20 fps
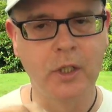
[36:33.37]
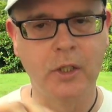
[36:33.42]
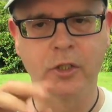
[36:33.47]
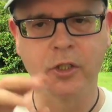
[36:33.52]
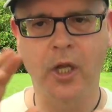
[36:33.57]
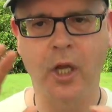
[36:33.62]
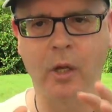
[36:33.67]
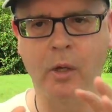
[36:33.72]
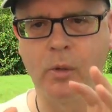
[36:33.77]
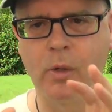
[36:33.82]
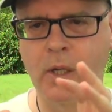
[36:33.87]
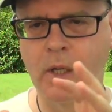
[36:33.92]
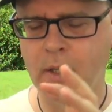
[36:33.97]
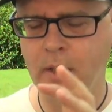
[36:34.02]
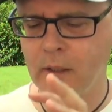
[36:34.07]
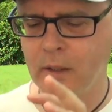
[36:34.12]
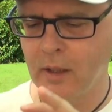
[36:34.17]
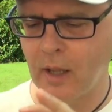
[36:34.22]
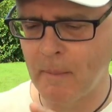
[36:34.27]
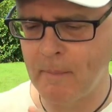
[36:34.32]
So
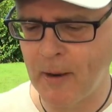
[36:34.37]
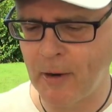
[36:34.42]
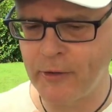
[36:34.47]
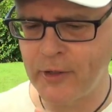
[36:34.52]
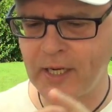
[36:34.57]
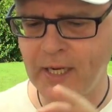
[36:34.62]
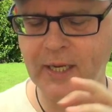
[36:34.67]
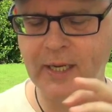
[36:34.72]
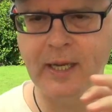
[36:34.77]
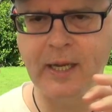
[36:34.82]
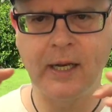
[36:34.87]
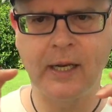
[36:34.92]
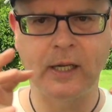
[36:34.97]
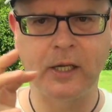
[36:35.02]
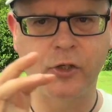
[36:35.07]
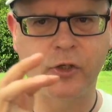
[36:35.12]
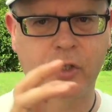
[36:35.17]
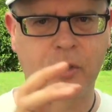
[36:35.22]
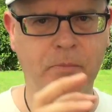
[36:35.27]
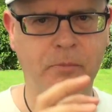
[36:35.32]
American
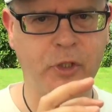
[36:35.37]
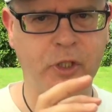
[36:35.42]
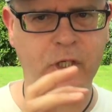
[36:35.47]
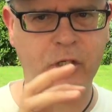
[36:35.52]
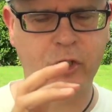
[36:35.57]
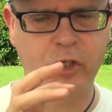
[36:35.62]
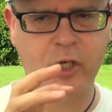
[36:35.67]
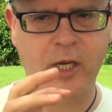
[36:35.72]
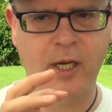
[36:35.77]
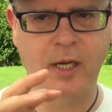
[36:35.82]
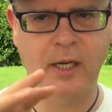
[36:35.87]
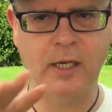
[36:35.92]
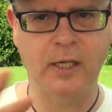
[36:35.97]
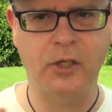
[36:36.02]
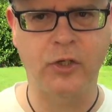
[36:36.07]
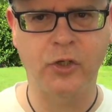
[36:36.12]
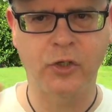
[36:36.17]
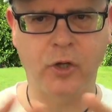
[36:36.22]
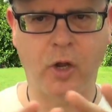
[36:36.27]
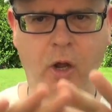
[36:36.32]
English and British
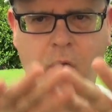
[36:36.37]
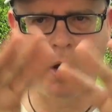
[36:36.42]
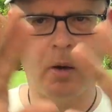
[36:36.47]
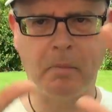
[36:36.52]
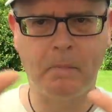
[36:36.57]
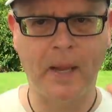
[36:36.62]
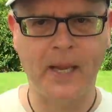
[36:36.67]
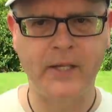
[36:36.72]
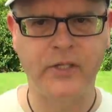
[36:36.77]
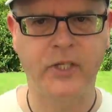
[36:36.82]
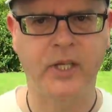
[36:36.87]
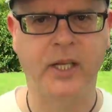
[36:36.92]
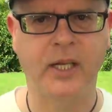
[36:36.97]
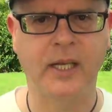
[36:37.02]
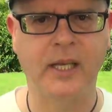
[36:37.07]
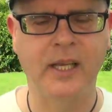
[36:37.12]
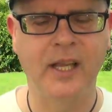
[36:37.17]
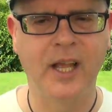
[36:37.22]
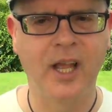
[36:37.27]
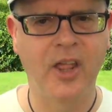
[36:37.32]
English are
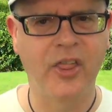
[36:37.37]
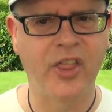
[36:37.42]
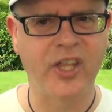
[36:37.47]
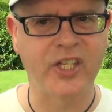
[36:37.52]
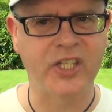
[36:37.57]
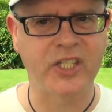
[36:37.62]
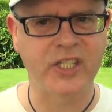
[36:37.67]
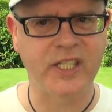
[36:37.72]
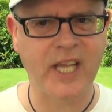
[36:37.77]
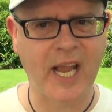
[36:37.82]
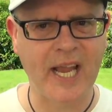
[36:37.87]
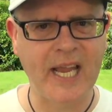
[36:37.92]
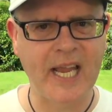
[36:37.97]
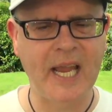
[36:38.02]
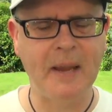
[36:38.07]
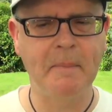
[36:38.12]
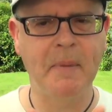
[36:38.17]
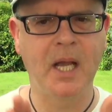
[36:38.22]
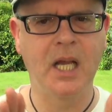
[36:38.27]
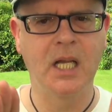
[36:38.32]
basically the
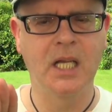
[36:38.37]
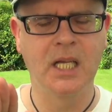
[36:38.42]
same